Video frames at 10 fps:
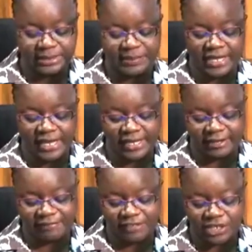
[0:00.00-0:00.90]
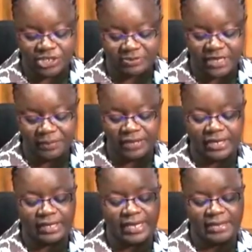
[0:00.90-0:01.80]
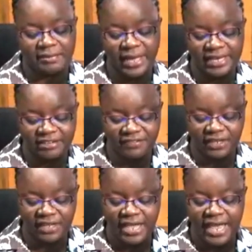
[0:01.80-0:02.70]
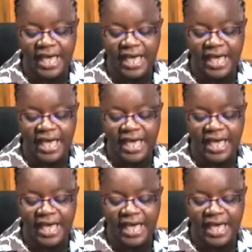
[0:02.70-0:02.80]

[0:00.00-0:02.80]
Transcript: being held at the Fellowship Tabernacle in Mandeville,